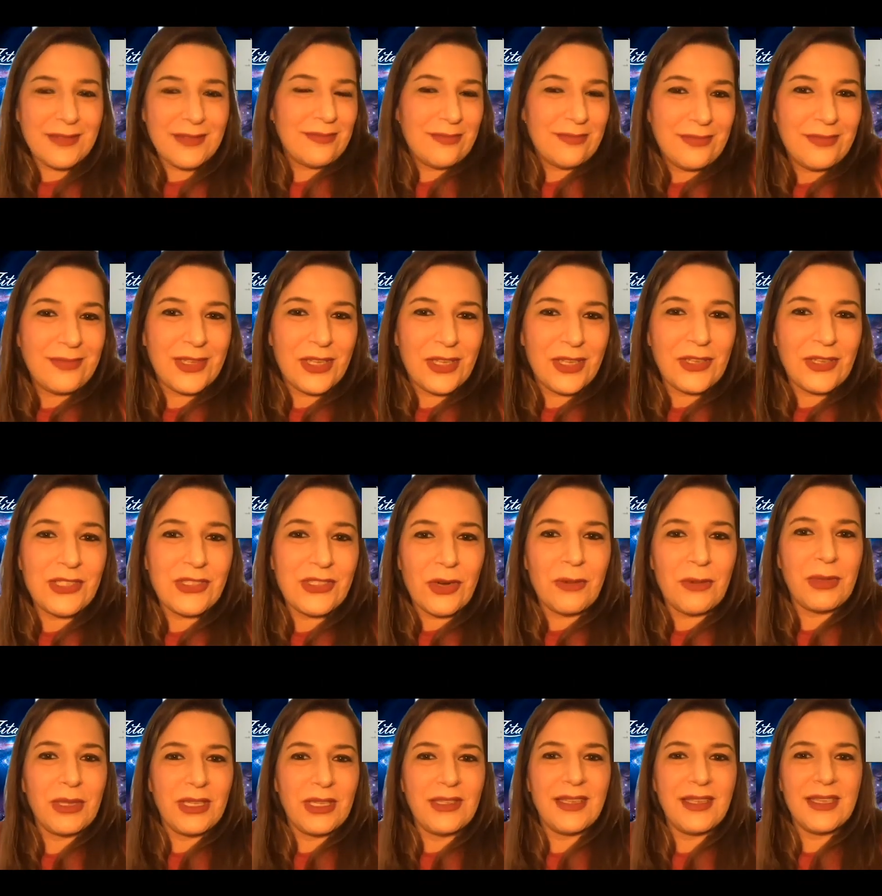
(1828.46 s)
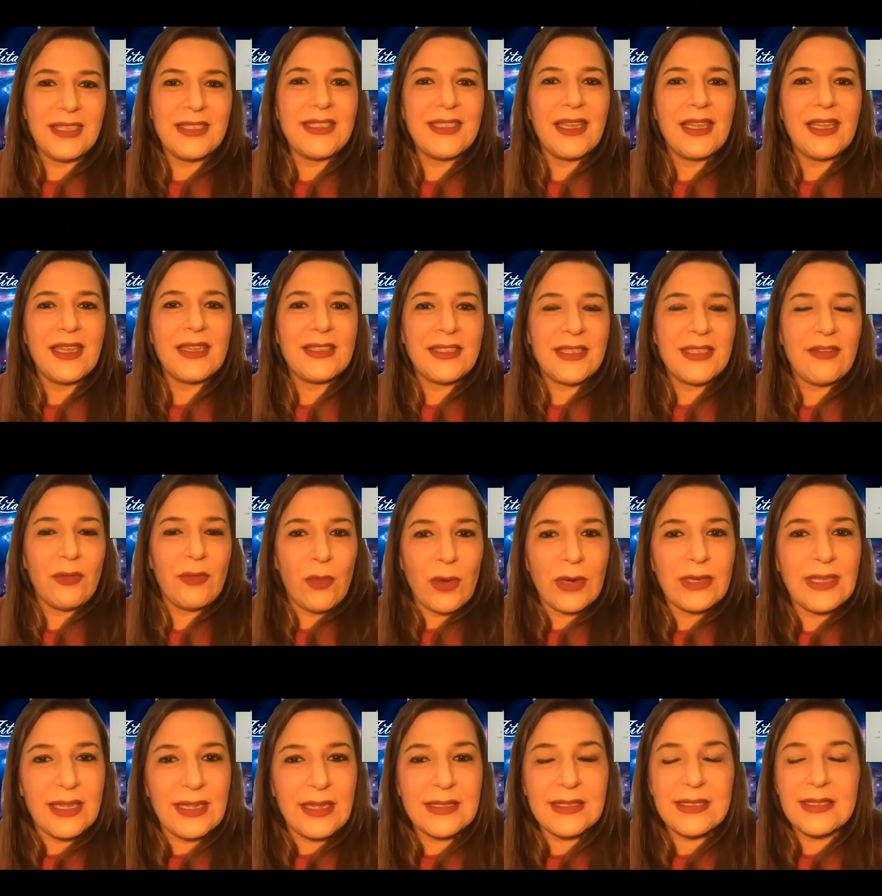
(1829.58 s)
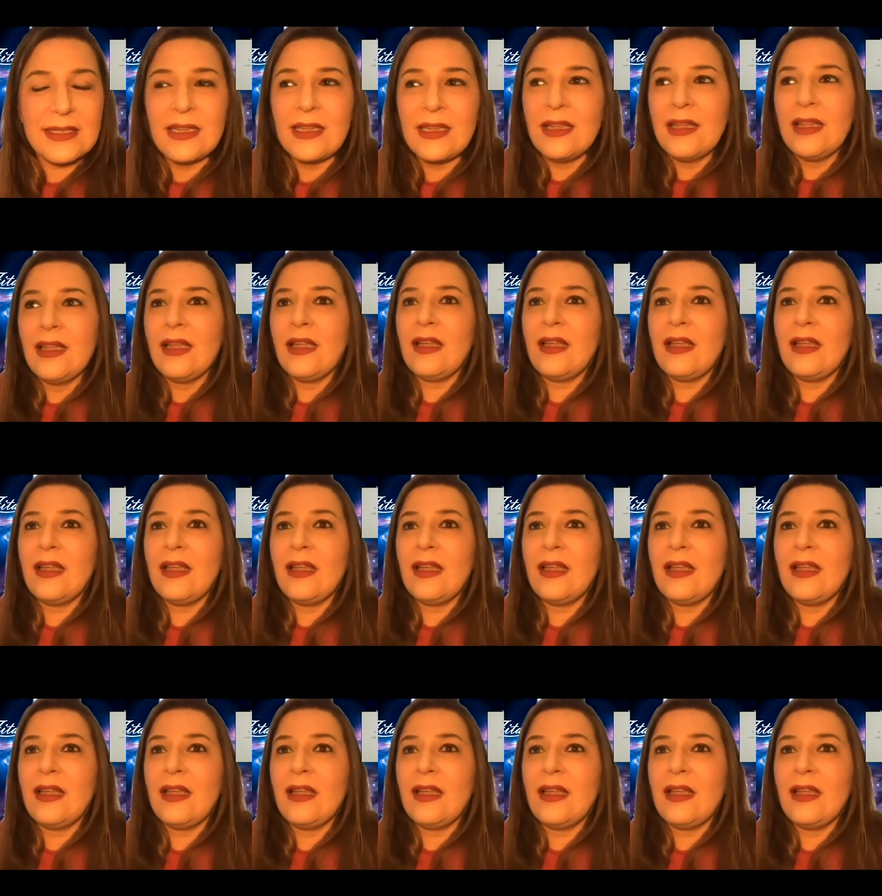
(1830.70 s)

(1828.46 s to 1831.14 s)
Yeah. Uh, it's normally the easy case everyone does. Of course.